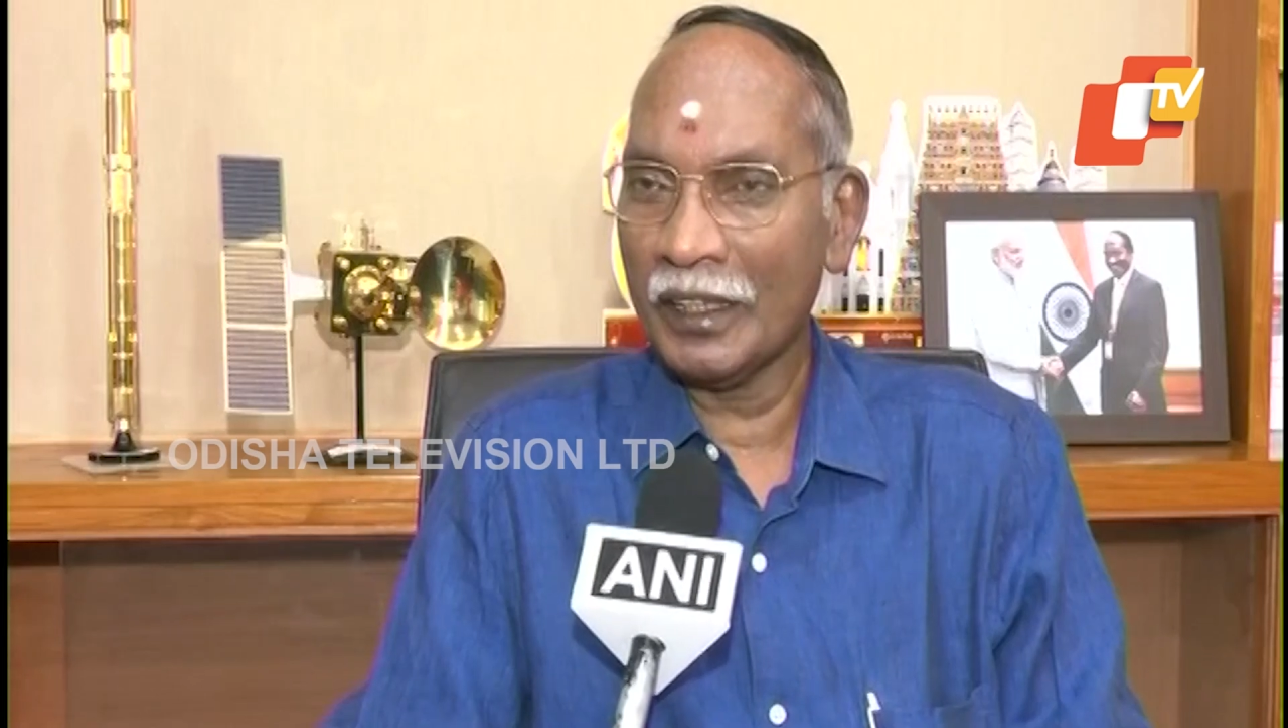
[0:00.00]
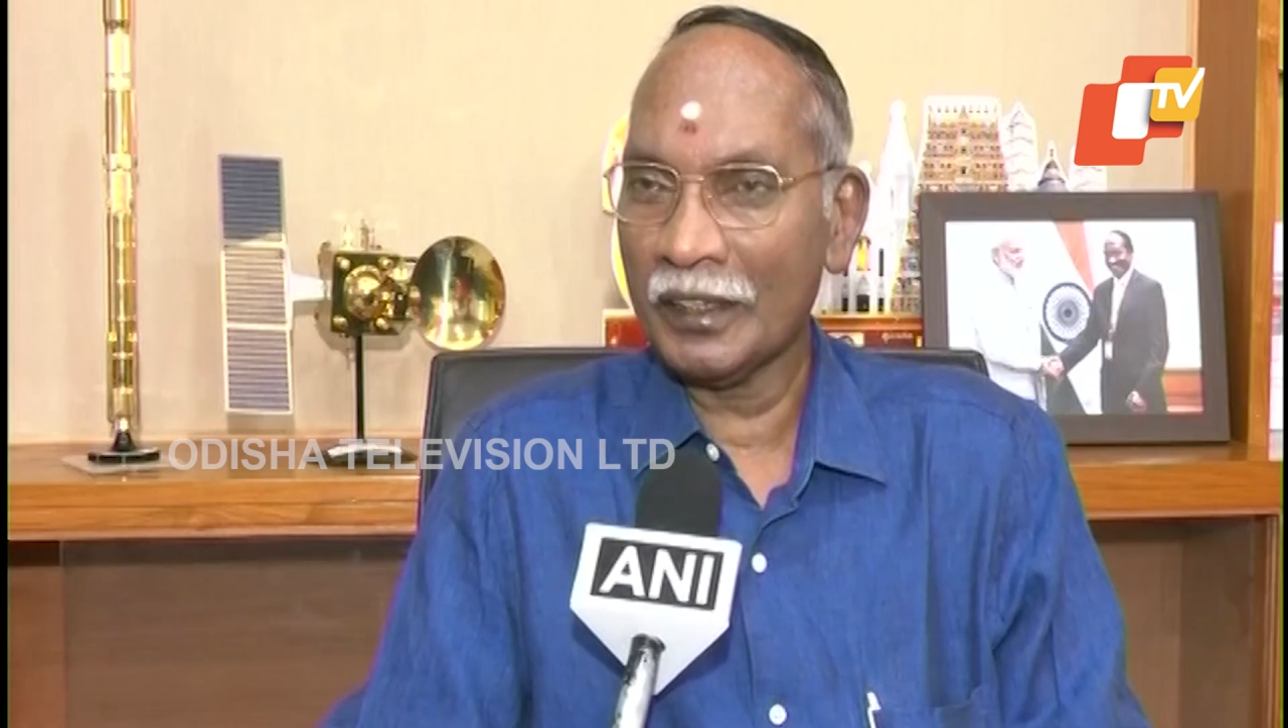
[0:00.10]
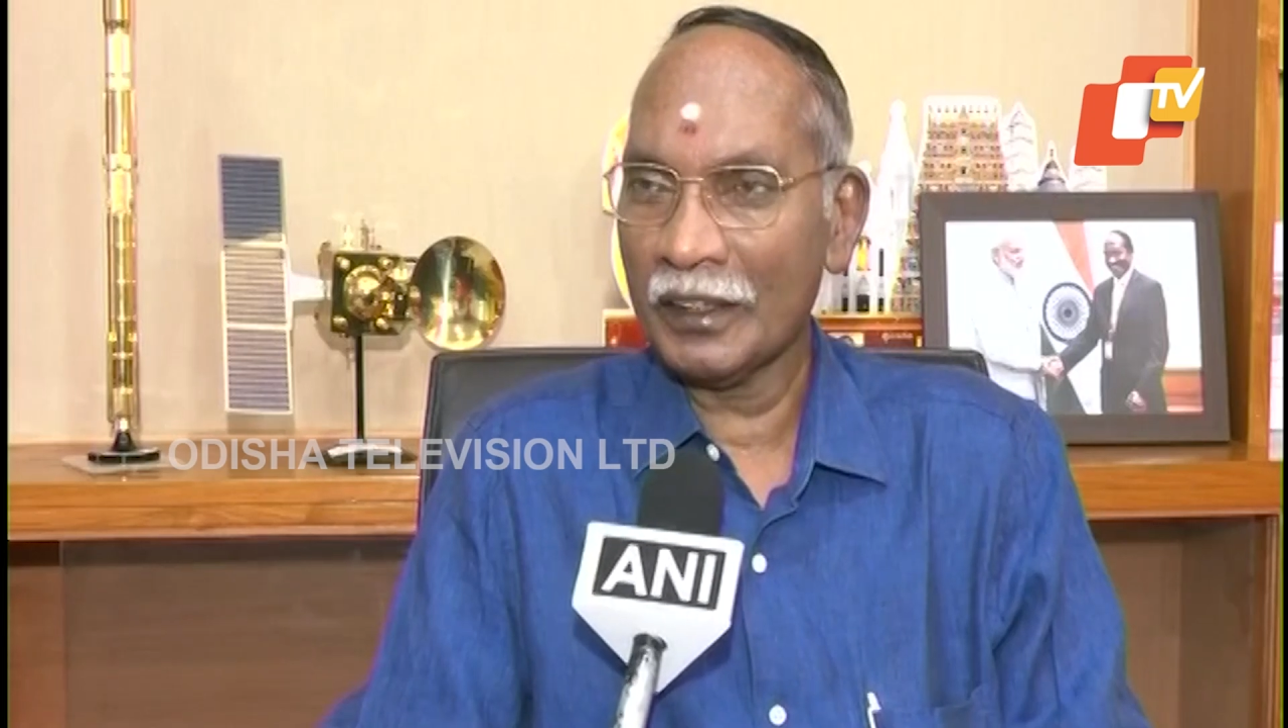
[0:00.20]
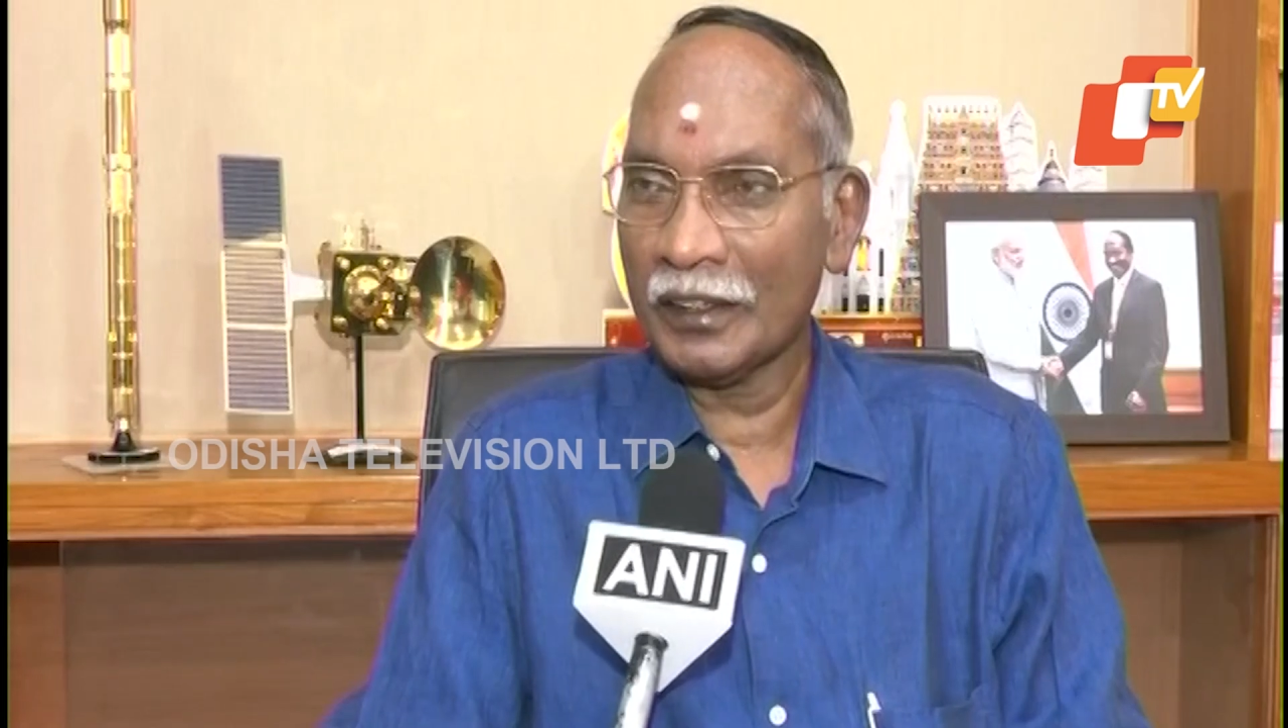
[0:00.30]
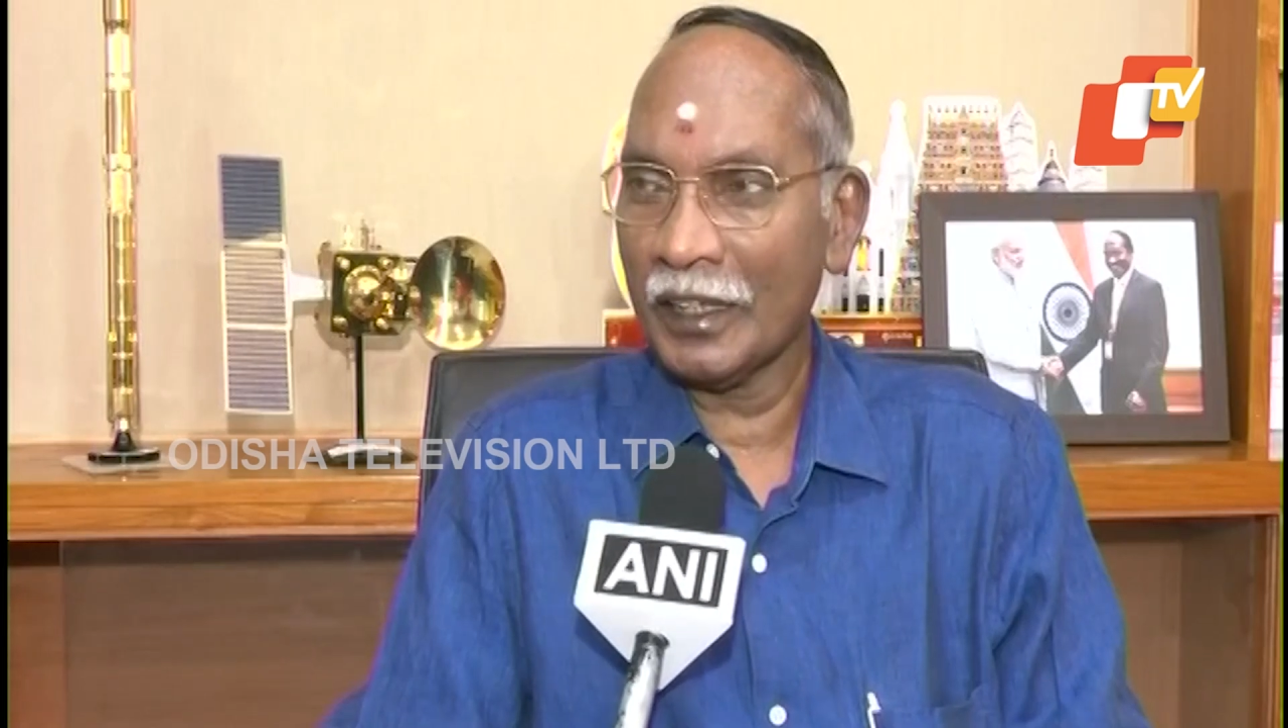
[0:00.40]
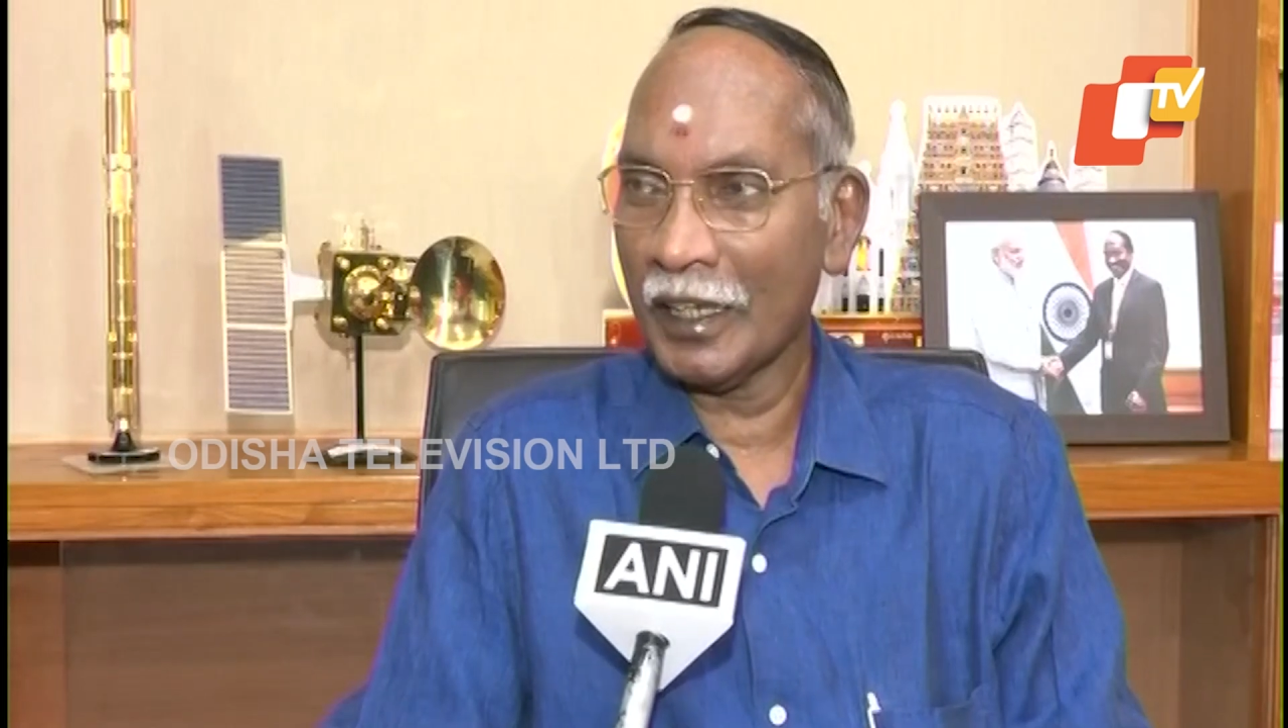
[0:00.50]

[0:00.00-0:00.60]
on that,